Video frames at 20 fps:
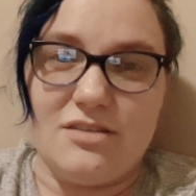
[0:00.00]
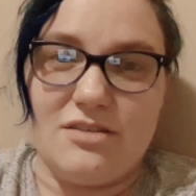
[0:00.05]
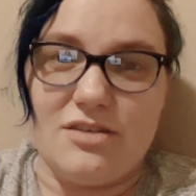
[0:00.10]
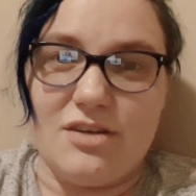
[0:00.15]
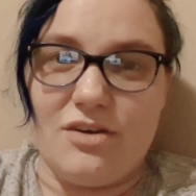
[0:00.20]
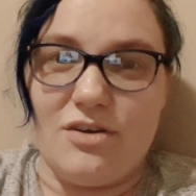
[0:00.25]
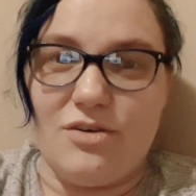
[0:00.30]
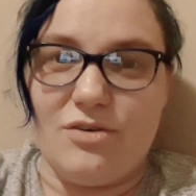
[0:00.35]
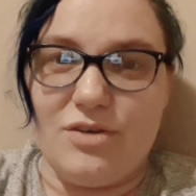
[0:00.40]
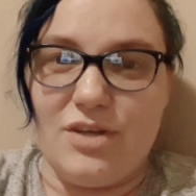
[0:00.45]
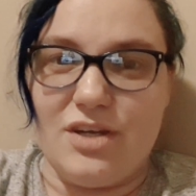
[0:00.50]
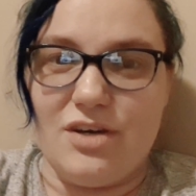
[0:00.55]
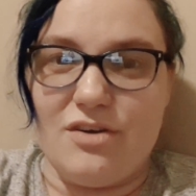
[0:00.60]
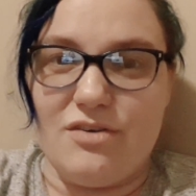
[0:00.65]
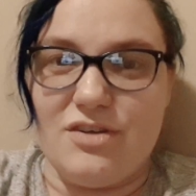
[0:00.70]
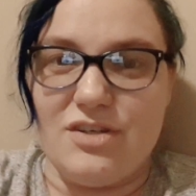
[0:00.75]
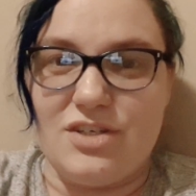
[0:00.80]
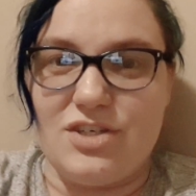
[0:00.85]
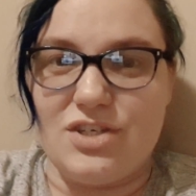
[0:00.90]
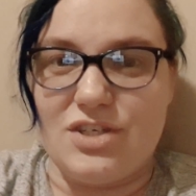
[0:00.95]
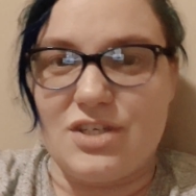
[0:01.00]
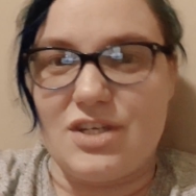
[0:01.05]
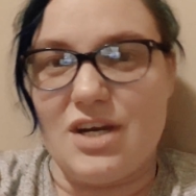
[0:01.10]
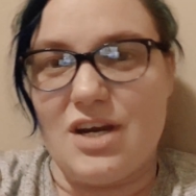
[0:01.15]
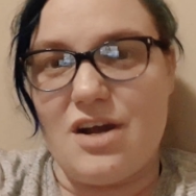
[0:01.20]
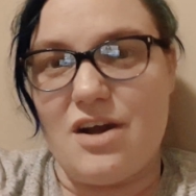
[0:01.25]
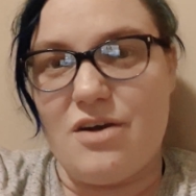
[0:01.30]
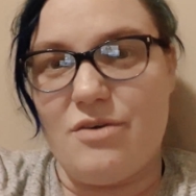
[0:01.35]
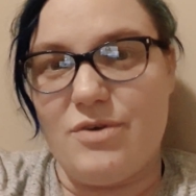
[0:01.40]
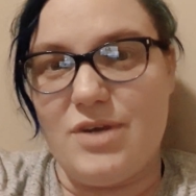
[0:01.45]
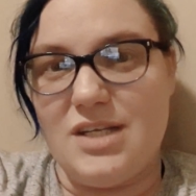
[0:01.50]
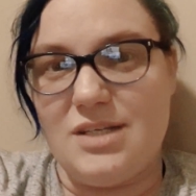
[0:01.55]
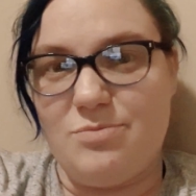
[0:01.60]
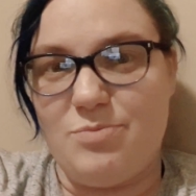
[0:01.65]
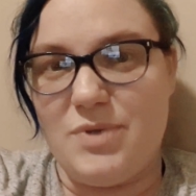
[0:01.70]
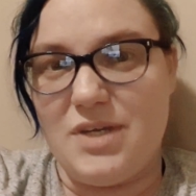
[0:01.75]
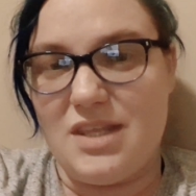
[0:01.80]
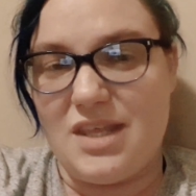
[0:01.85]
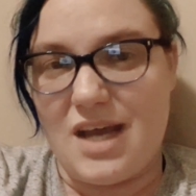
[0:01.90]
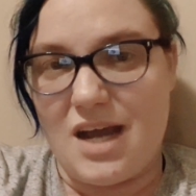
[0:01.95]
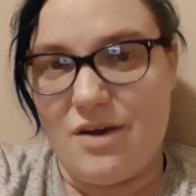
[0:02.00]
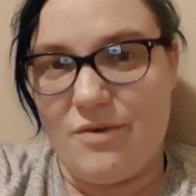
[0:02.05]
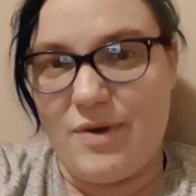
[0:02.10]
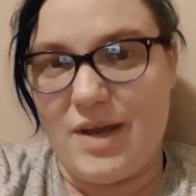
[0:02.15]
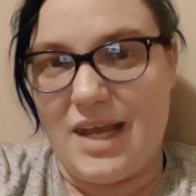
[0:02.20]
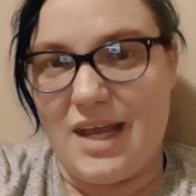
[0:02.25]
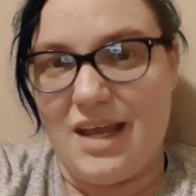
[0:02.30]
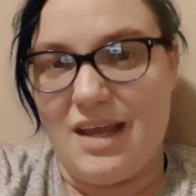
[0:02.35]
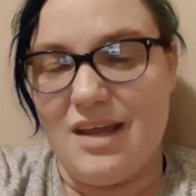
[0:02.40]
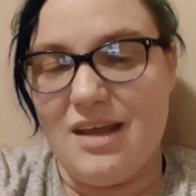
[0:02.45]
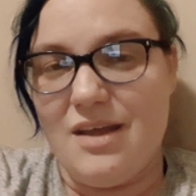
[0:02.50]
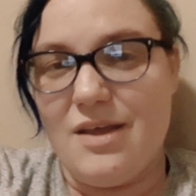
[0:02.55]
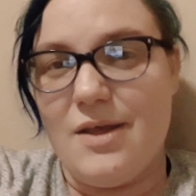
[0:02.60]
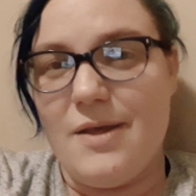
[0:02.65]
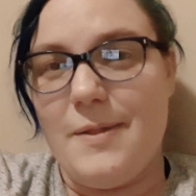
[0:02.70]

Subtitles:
so, it's just going to always be that way.